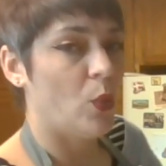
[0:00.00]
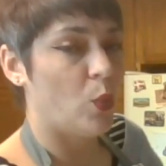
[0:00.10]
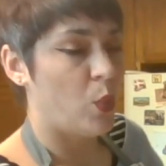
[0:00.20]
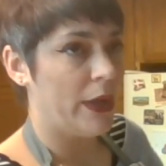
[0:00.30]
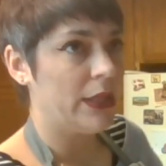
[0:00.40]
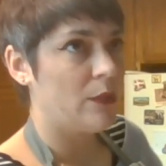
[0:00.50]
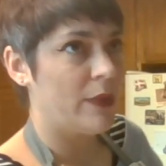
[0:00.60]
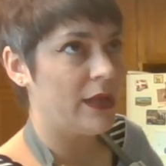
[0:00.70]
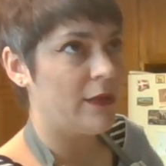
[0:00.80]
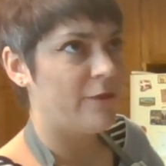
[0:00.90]
While I'm
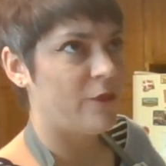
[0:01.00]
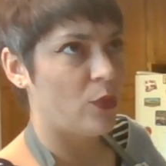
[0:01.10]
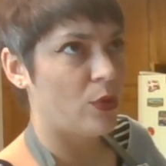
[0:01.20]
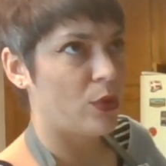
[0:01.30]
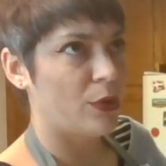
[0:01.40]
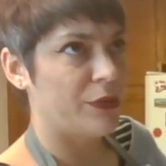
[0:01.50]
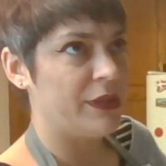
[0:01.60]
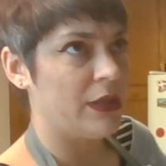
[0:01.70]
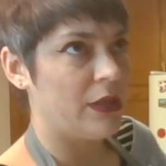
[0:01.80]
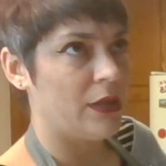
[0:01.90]
waiting for
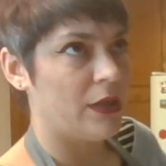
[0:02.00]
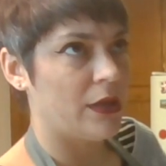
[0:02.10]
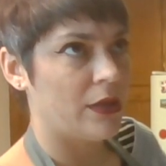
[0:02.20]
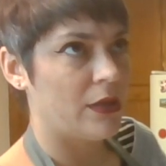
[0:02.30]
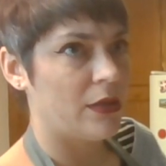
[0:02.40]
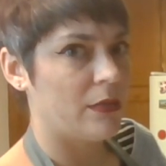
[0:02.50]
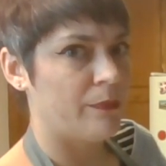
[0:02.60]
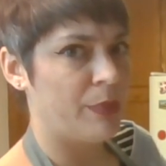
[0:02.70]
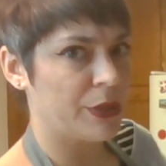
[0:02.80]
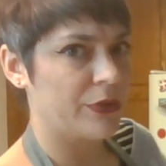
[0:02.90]
the
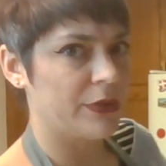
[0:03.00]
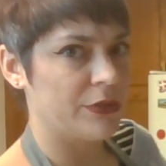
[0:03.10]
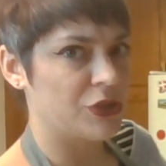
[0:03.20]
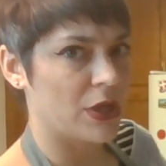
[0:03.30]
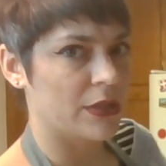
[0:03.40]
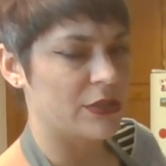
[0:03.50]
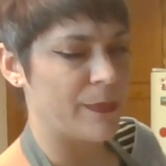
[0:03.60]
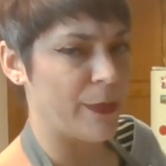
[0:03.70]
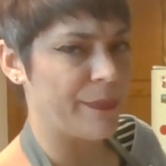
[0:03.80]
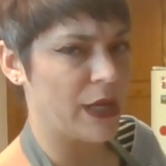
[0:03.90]
butter and chocolate to
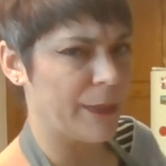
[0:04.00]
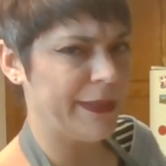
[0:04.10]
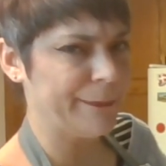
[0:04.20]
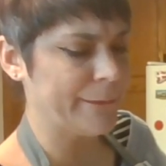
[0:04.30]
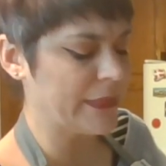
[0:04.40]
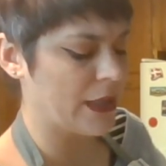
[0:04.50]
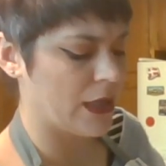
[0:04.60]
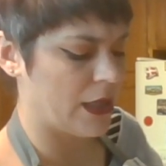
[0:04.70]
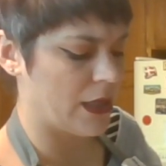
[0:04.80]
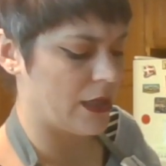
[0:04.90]
melt behind me,
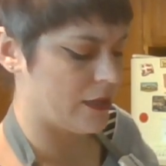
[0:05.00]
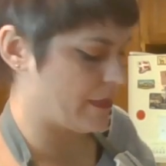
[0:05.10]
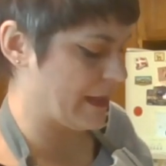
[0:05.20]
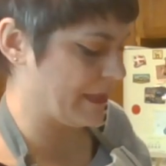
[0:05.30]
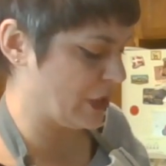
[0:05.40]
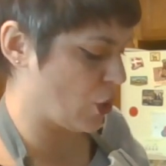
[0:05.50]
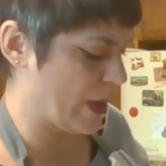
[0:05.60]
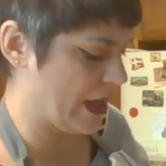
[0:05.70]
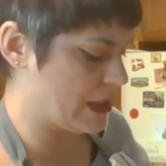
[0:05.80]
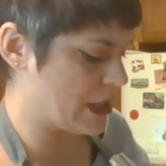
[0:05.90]
I'm going to go
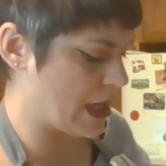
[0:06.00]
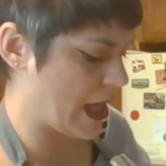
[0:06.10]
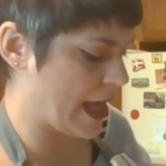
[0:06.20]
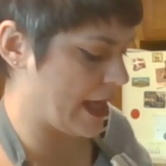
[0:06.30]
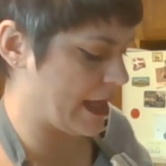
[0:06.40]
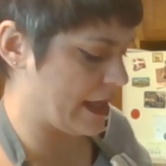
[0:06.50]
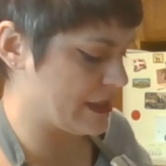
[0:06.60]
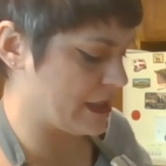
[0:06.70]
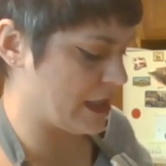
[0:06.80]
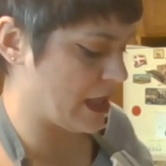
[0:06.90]
ahead and
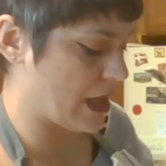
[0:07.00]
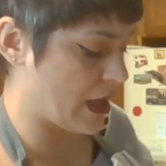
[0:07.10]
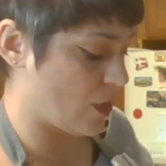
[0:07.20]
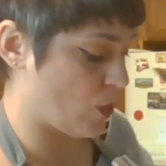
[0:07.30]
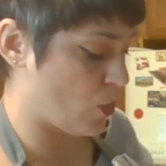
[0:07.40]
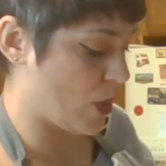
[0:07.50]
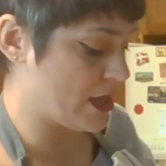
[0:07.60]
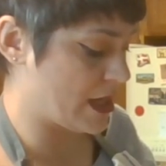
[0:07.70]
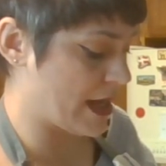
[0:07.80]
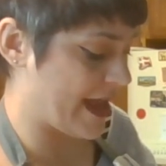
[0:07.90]
add the
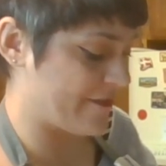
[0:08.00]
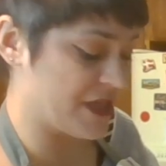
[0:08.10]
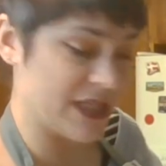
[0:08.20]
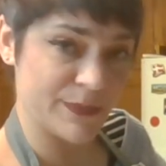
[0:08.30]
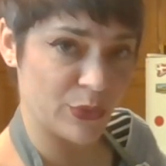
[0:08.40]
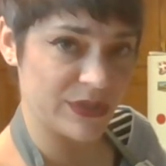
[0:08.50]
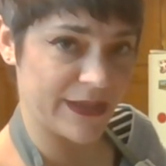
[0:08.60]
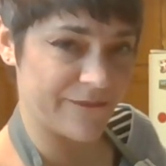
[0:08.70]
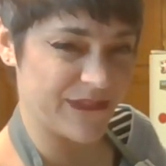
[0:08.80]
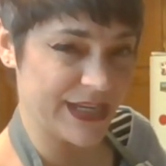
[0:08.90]
1.5 teaspoons
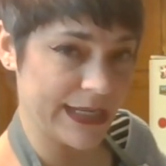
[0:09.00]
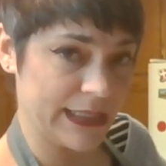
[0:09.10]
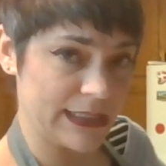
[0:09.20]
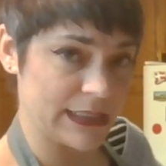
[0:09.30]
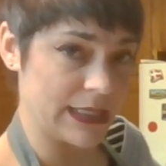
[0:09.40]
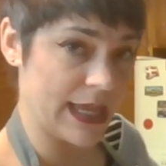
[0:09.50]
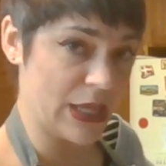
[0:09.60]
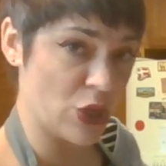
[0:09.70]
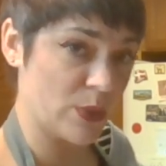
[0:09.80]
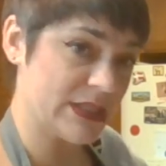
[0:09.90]
of vanilla to the
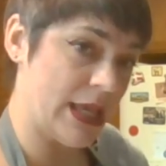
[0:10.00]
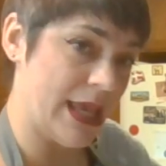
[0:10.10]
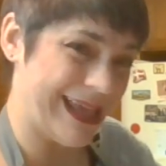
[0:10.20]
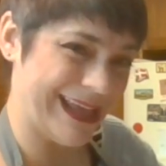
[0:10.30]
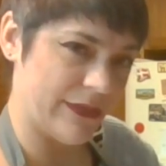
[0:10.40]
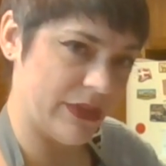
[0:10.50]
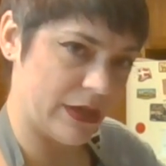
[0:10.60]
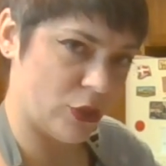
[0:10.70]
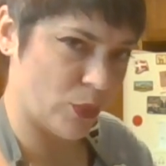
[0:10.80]
egg yolks and give it a little